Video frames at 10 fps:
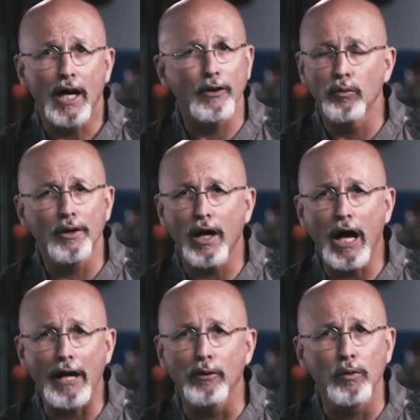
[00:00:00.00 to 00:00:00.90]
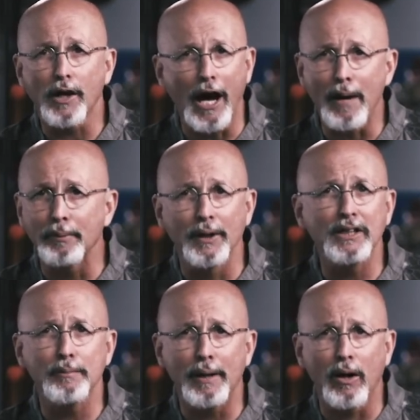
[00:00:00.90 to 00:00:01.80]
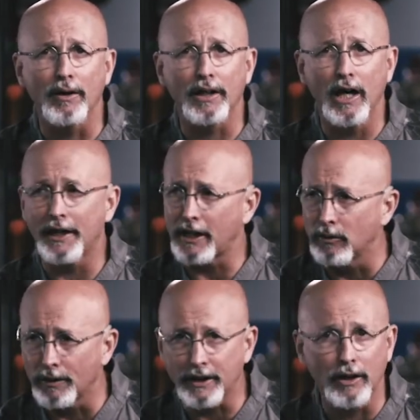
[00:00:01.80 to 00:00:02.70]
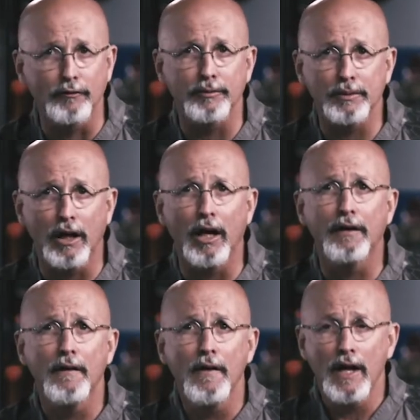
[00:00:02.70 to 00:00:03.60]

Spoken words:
I don't want to operate in the power of God. I don't want to hear from God.